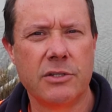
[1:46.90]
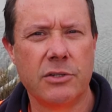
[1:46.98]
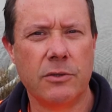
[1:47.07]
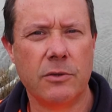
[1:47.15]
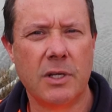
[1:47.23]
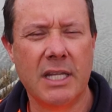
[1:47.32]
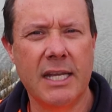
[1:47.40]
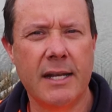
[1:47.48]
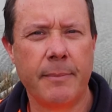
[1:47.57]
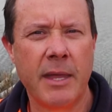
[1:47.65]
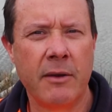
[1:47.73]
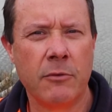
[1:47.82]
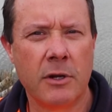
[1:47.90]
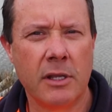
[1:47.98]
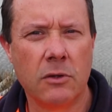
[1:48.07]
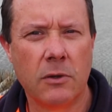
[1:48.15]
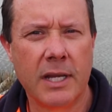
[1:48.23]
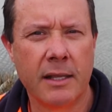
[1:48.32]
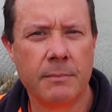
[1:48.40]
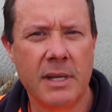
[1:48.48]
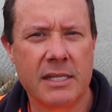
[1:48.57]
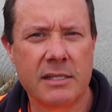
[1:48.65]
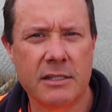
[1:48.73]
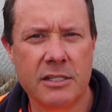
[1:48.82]
to clean up that rotting organic
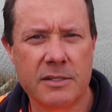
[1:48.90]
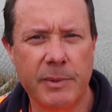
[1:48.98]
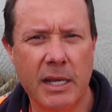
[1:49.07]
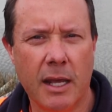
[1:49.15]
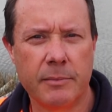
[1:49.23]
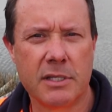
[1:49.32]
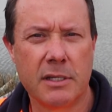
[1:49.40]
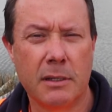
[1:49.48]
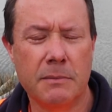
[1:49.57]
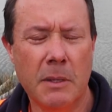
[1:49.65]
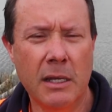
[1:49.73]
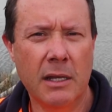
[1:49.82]
mess, it just becomes a